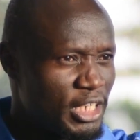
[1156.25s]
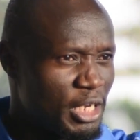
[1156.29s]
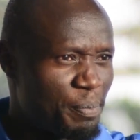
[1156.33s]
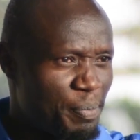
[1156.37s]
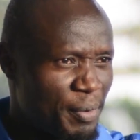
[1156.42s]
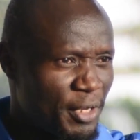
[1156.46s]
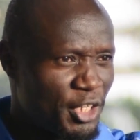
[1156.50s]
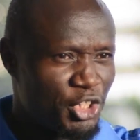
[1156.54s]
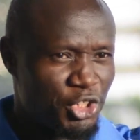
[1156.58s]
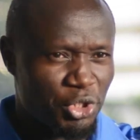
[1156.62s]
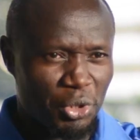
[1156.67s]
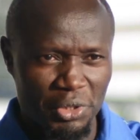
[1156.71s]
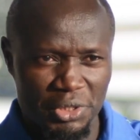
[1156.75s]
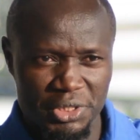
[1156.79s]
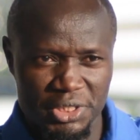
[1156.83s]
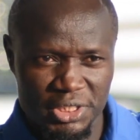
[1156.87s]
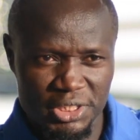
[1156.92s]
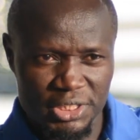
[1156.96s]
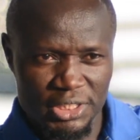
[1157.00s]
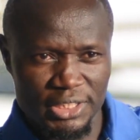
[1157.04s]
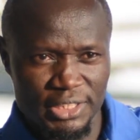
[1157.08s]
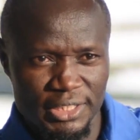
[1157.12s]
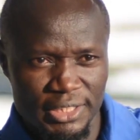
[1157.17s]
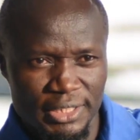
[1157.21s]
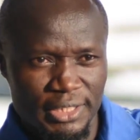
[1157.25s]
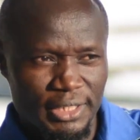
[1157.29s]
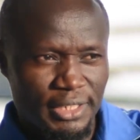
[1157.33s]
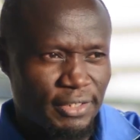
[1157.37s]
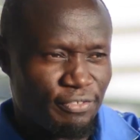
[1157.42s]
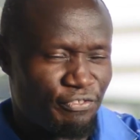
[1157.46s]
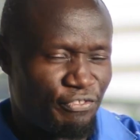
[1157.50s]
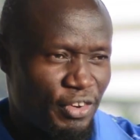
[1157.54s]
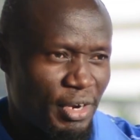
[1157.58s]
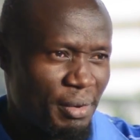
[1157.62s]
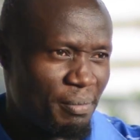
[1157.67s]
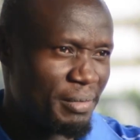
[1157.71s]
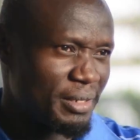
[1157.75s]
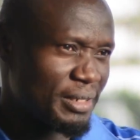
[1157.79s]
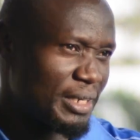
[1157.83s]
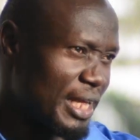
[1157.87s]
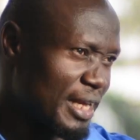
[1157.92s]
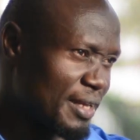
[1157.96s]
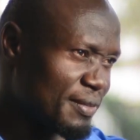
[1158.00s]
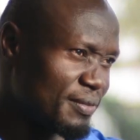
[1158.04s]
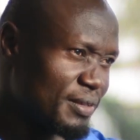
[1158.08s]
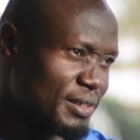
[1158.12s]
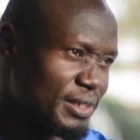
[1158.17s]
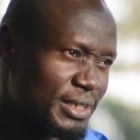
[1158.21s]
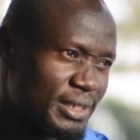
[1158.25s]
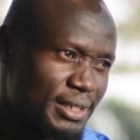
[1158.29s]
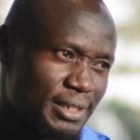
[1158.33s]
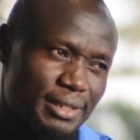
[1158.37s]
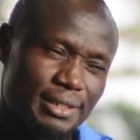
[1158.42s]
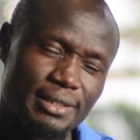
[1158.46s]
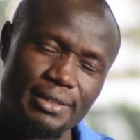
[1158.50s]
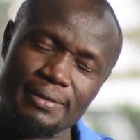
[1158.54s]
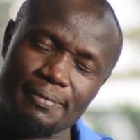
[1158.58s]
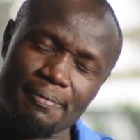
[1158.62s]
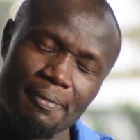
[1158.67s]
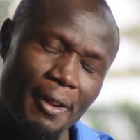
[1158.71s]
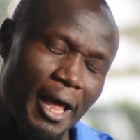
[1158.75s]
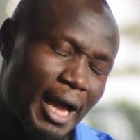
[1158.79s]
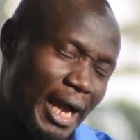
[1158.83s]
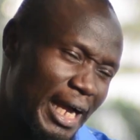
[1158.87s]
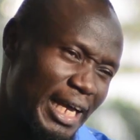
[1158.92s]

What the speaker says: nipe shot, frame it like this.